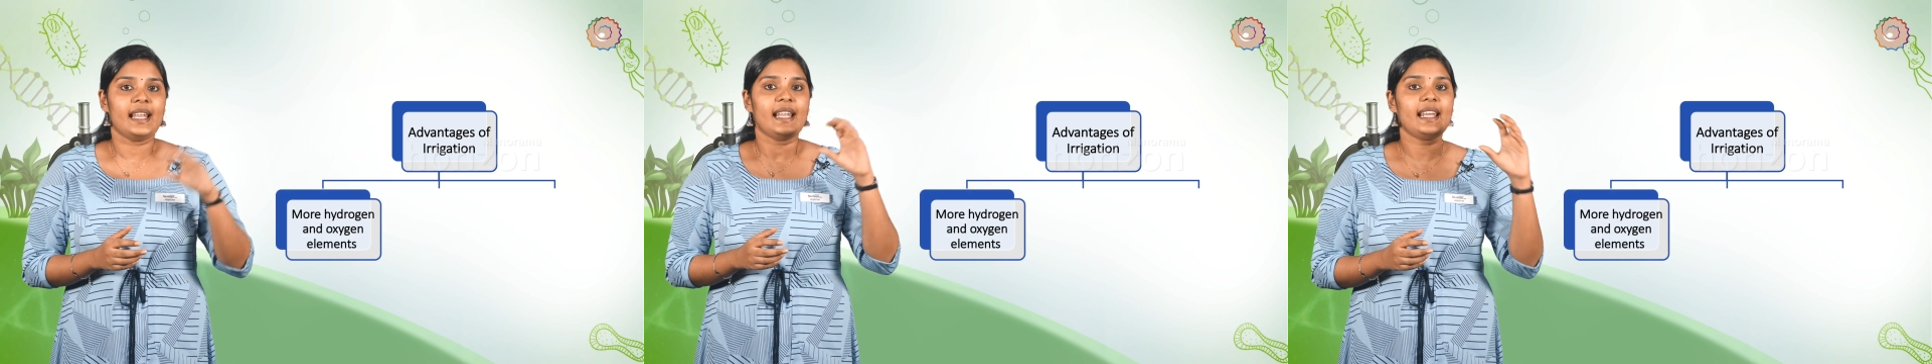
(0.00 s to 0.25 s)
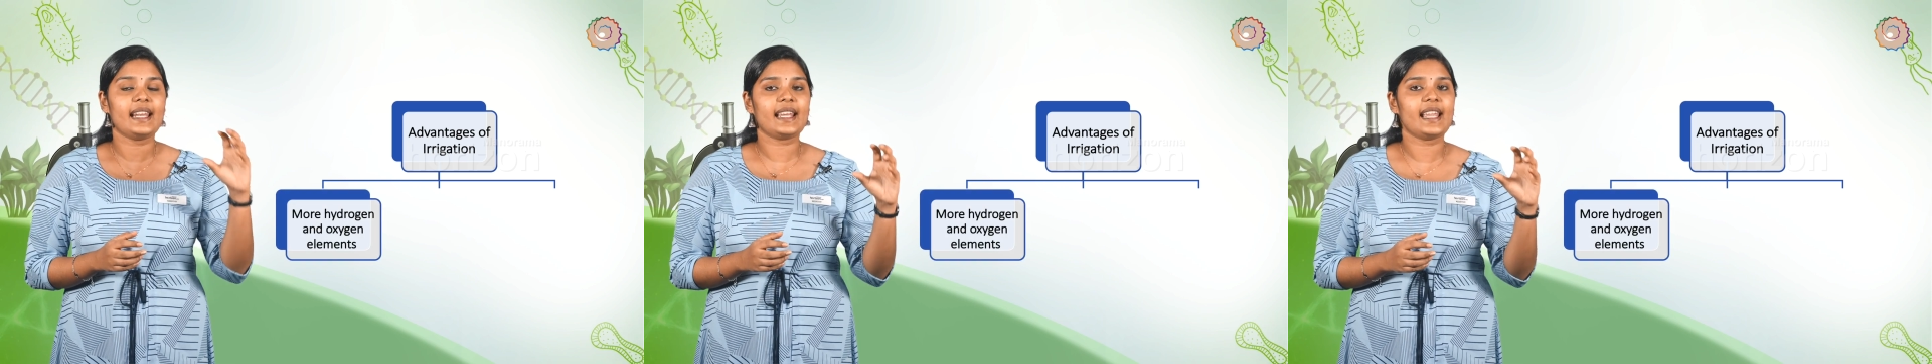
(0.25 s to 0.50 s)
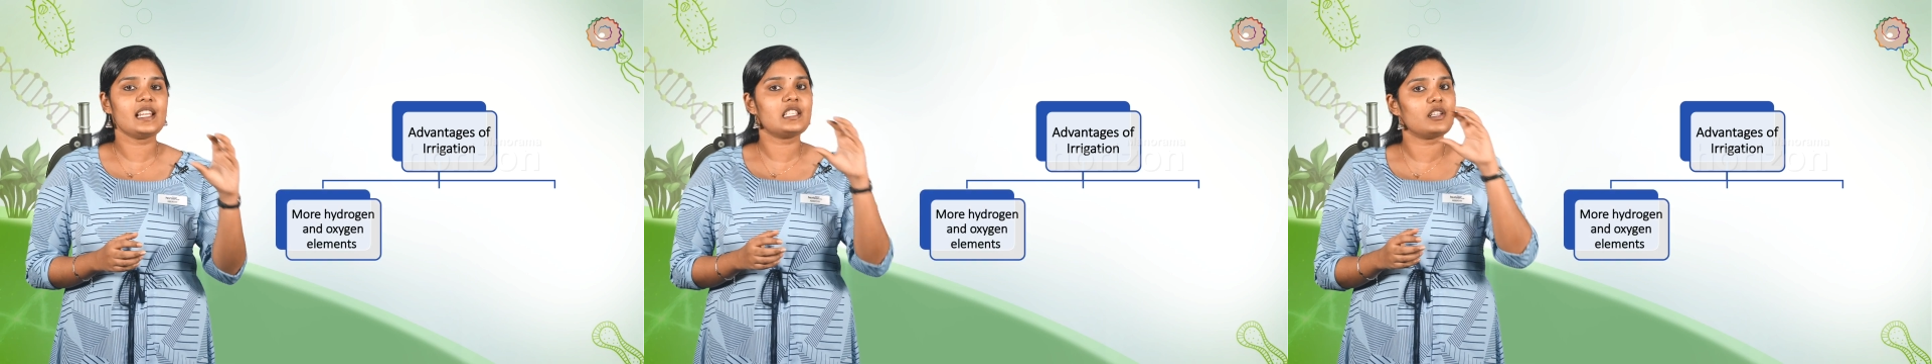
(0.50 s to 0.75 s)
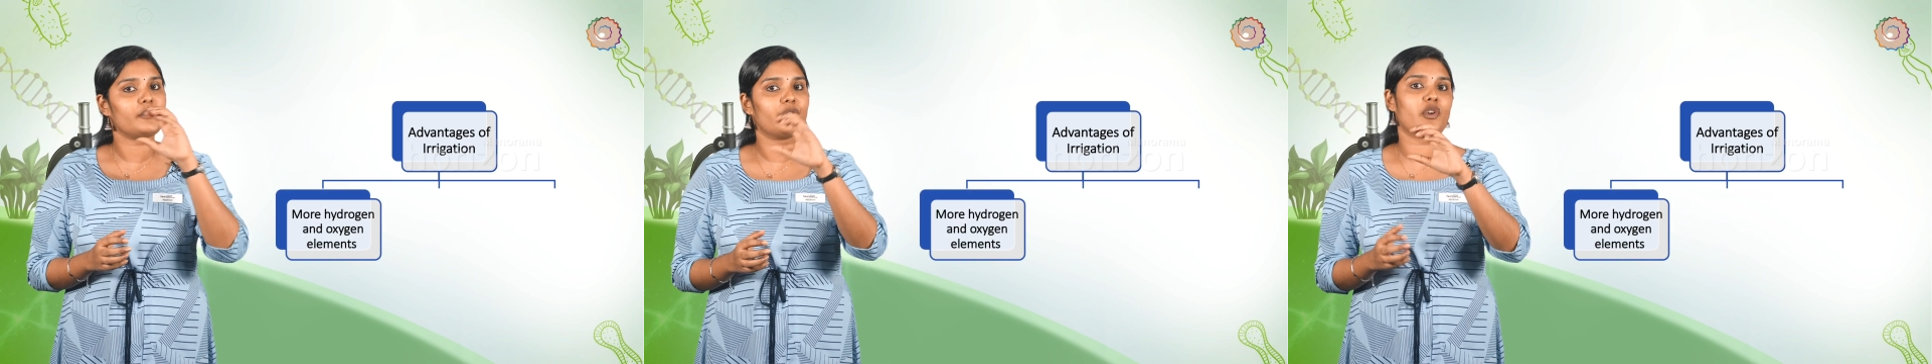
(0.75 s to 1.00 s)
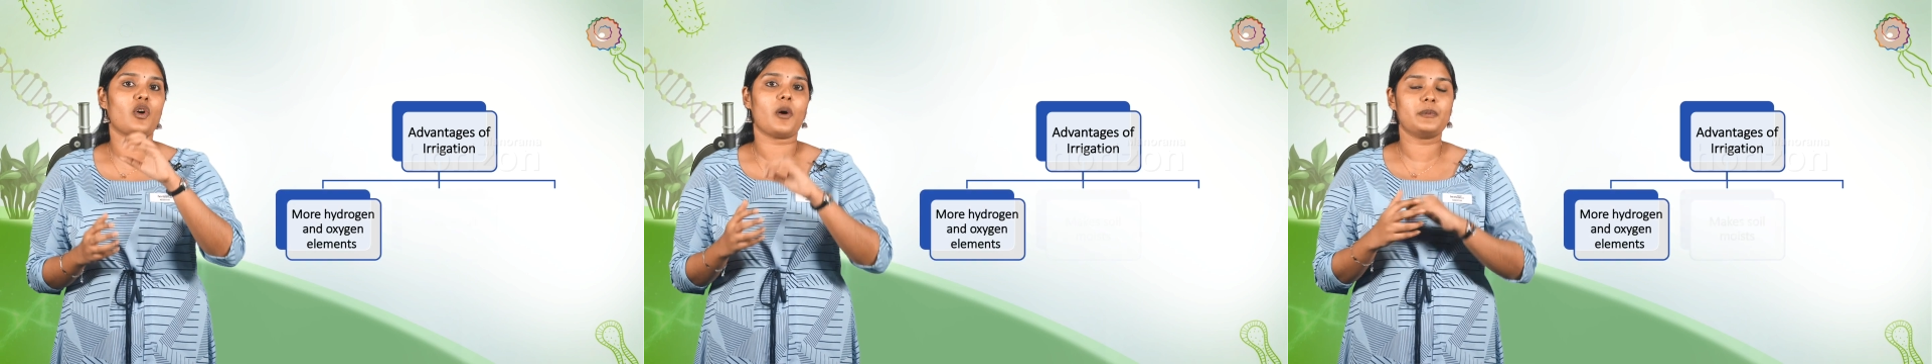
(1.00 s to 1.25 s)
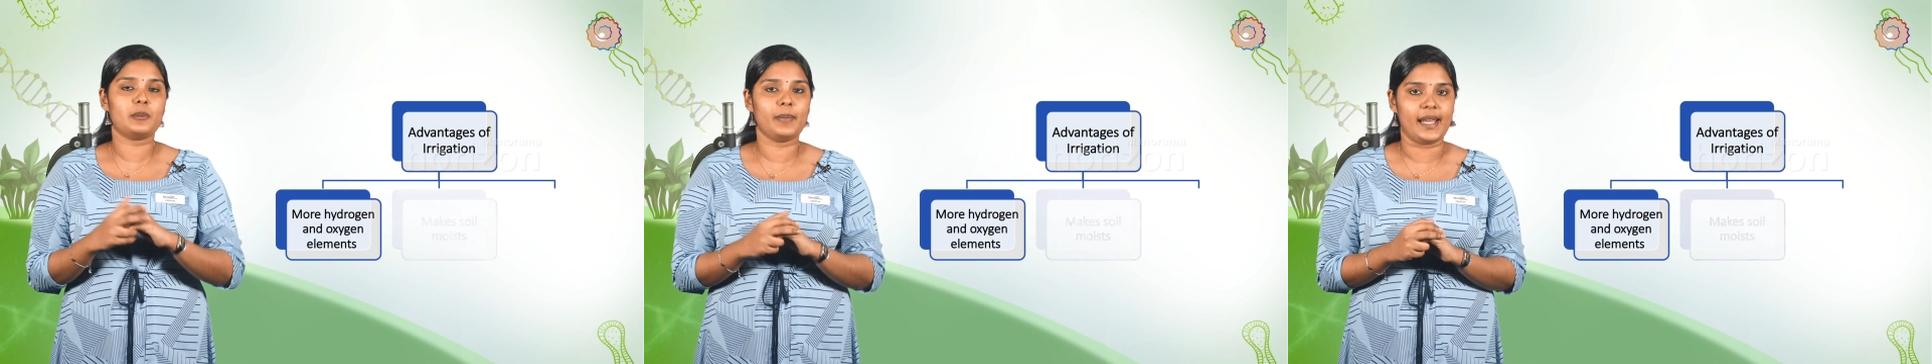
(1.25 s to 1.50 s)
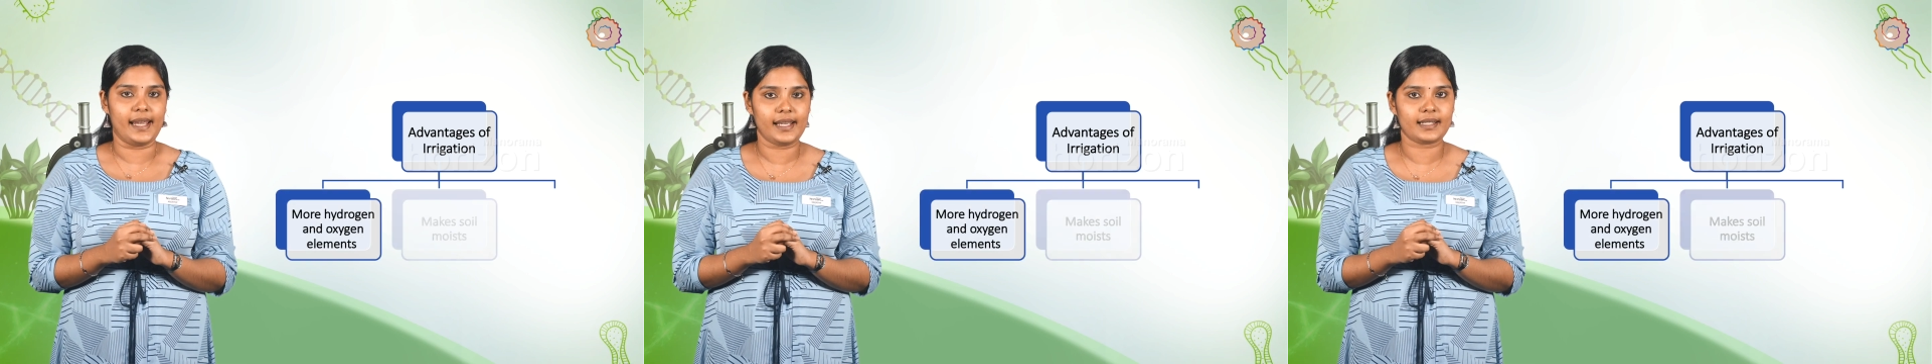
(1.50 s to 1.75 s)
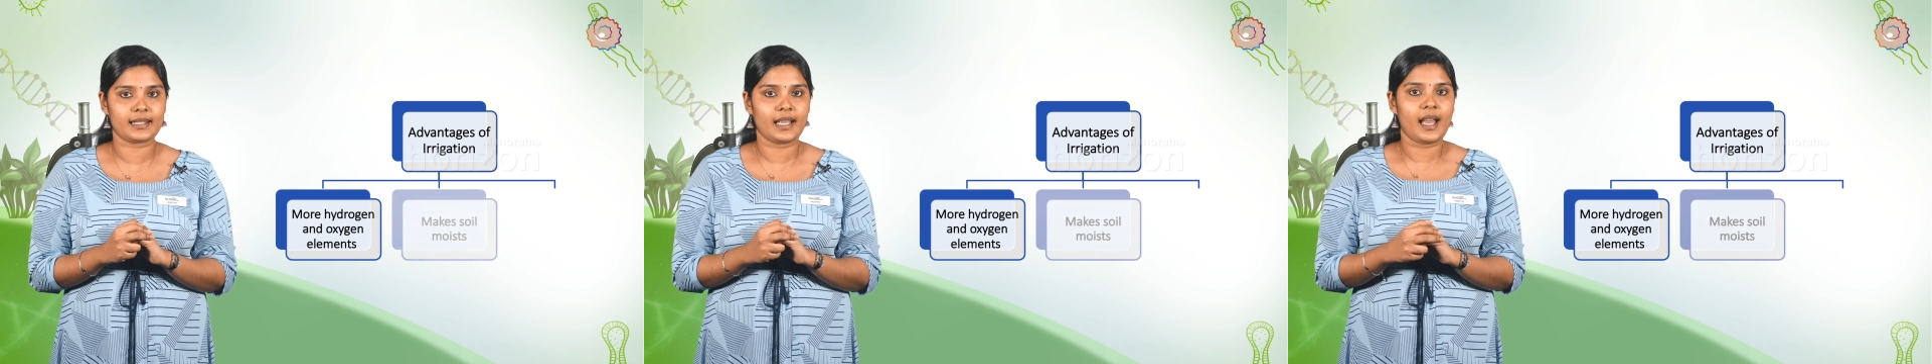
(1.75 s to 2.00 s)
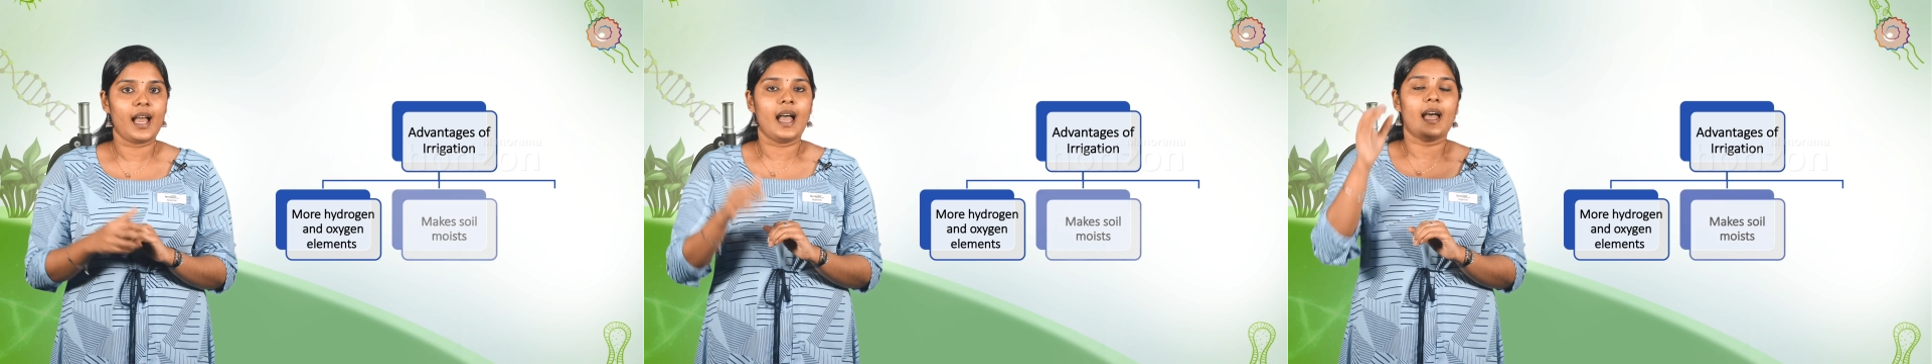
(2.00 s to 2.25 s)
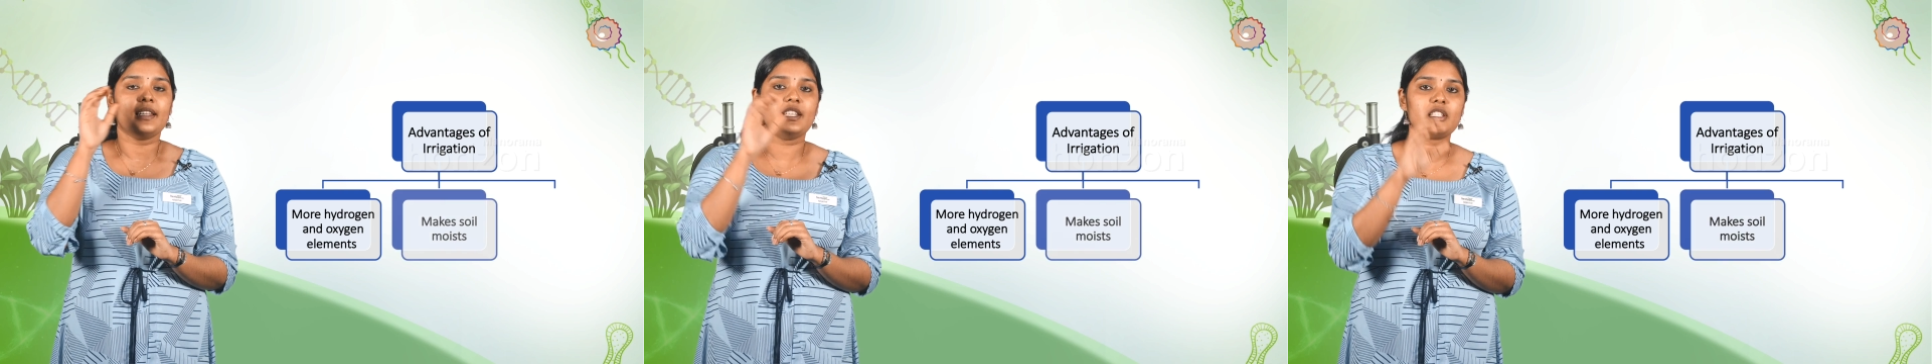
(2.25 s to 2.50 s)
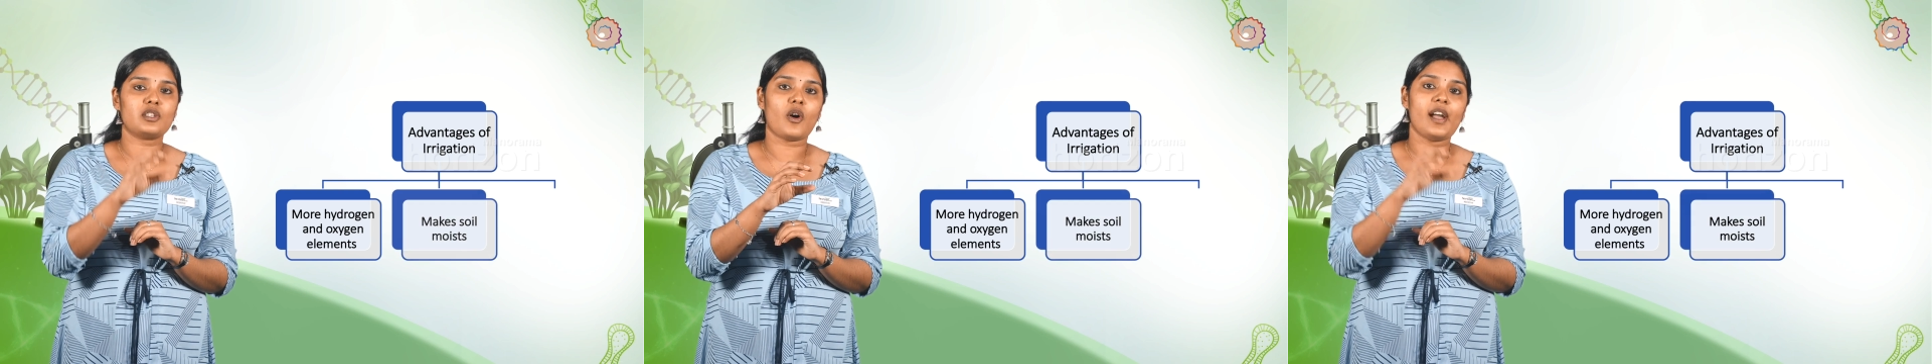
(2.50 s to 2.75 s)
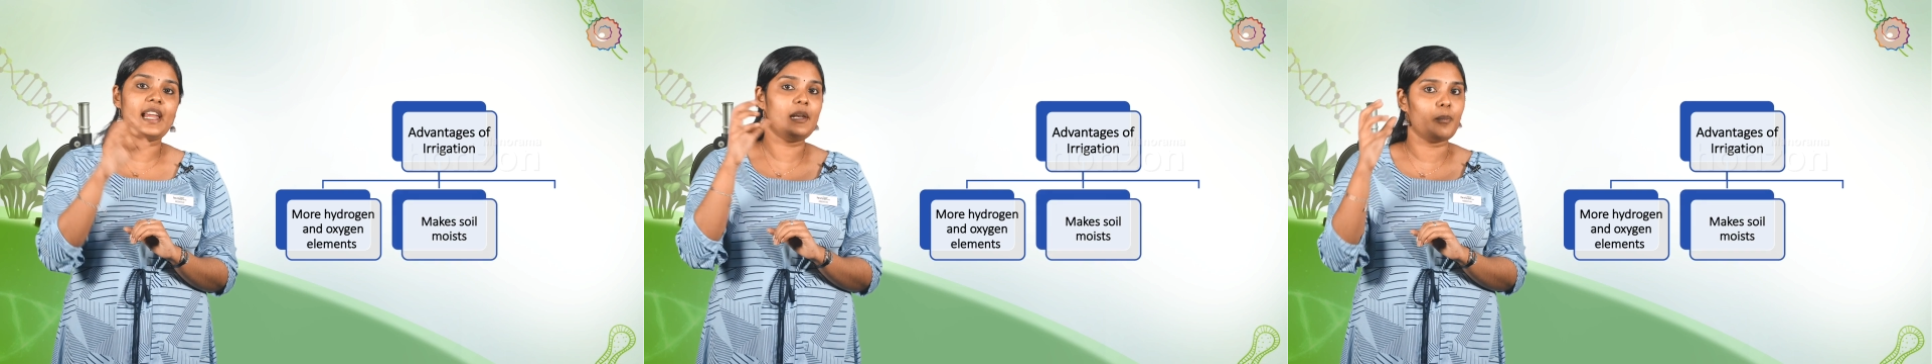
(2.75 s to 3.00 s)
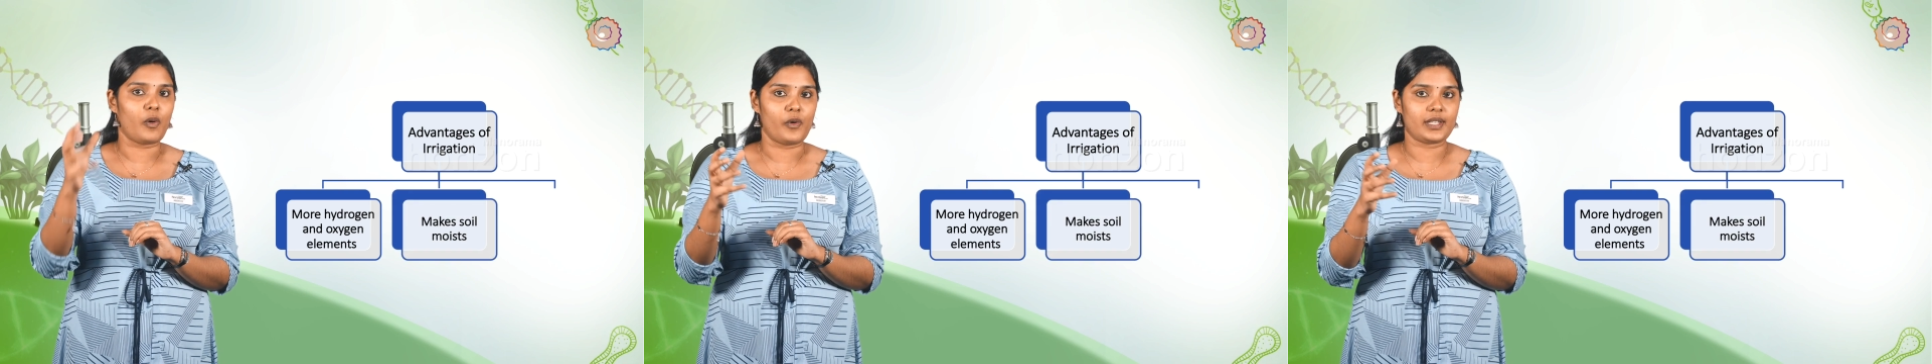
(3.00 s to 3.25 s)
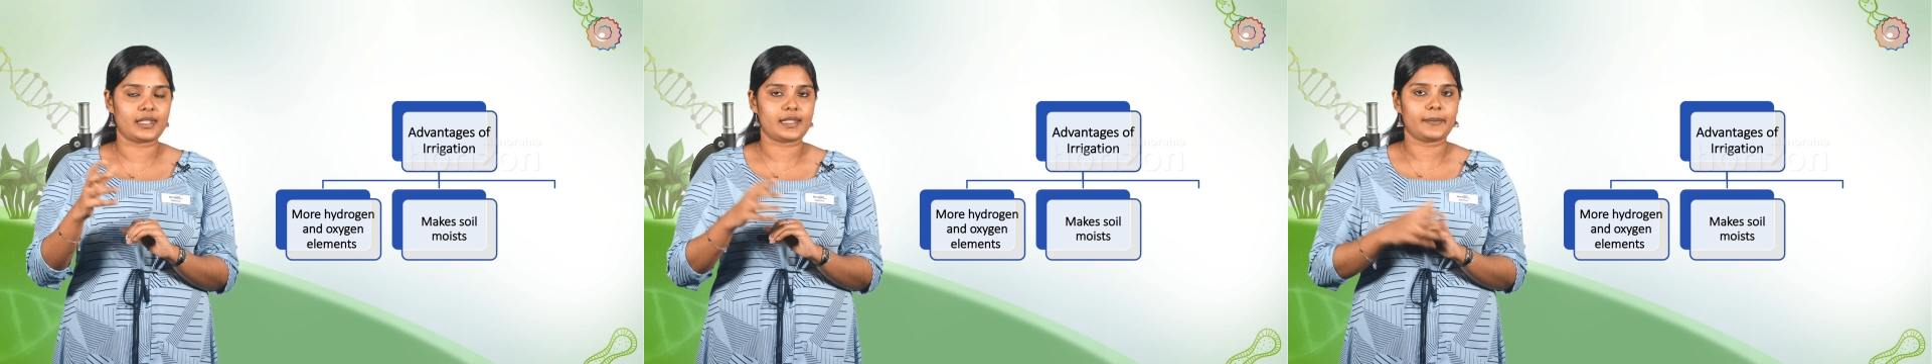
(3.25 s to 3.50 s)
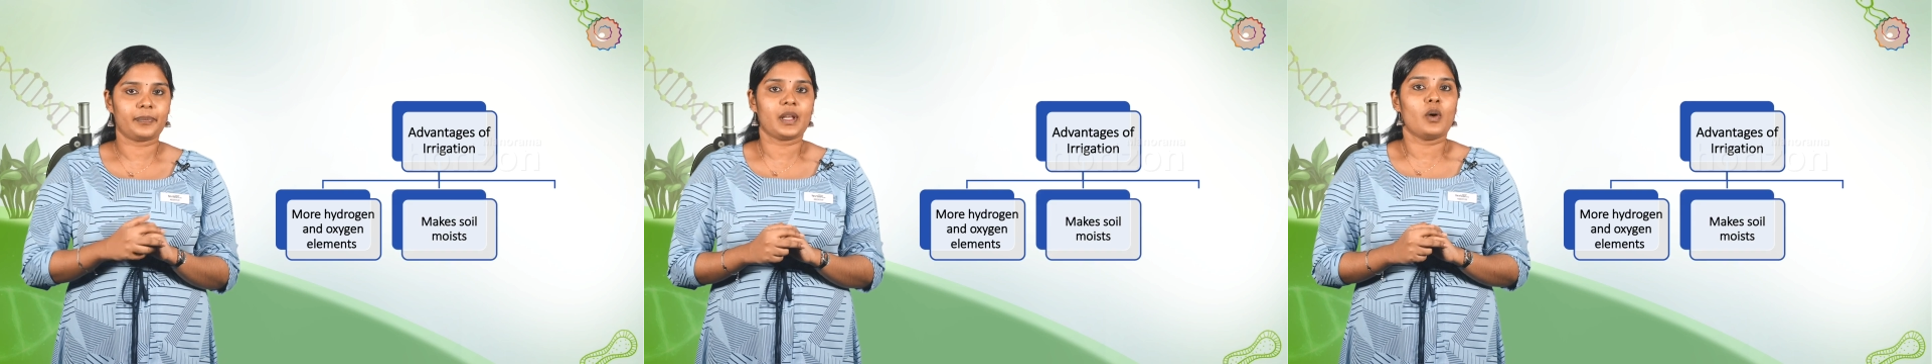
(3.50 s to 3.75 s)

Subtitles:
Irrigation of crops makes the soil moist,